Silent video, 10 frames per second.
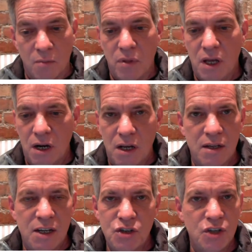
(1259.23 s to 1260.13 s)

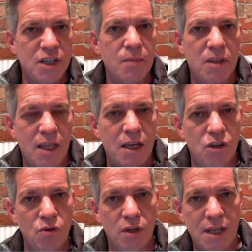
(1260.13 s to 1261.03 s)
But it's just something that
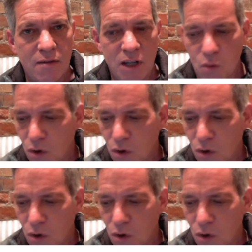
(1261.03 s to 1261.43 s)
you would definitely